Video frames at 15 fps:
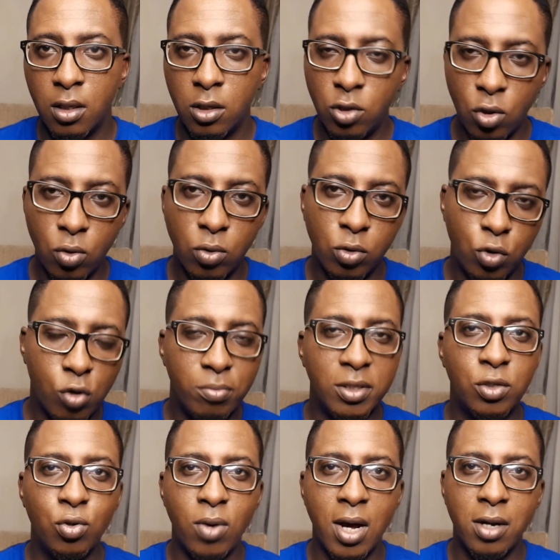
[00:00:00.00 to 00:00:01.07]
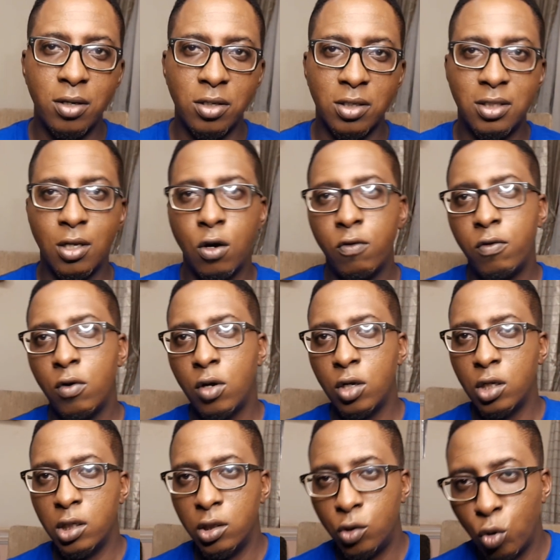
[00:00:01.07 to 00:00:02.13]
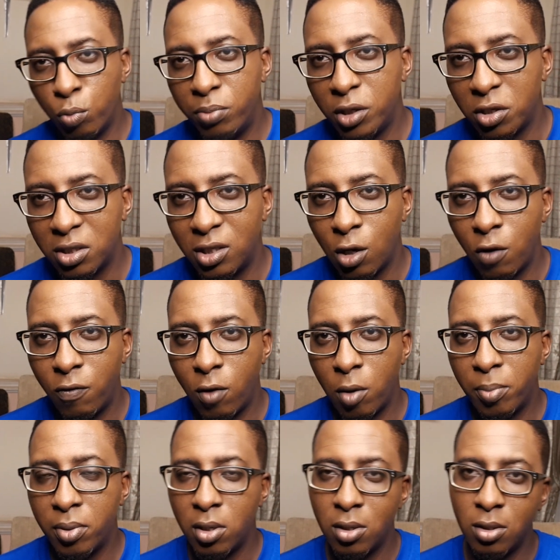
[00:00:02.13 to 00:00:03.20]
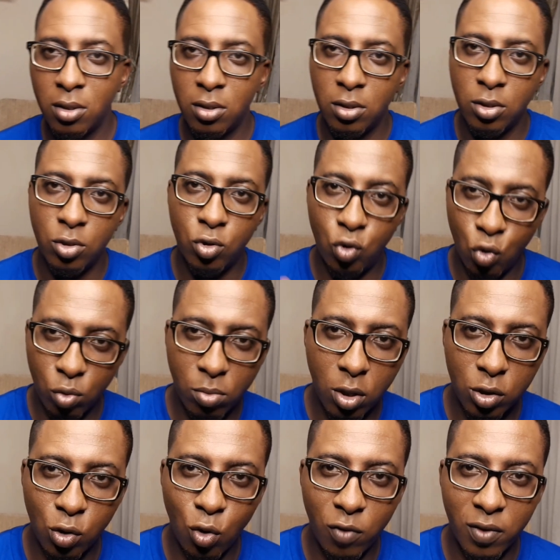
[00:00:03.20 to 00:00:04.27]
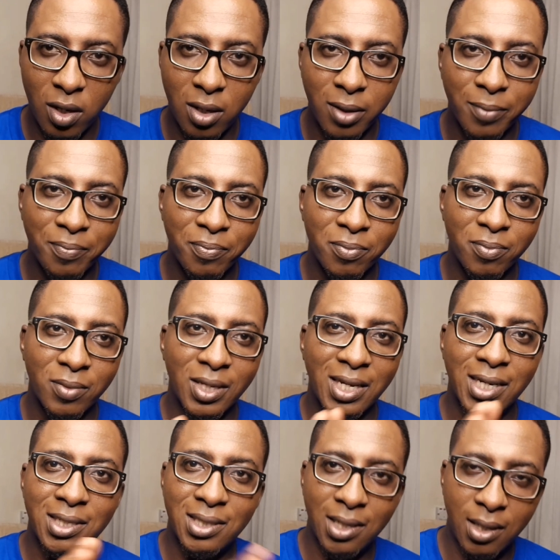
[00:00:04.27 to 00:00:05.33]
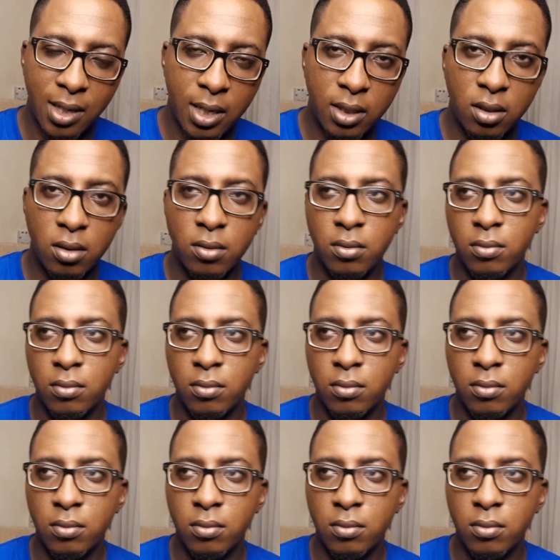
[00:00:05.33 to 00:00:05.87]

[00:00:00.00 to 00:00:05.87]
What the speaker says: So don't be too hard on yourself. Don't beat yourself up too much over a delayed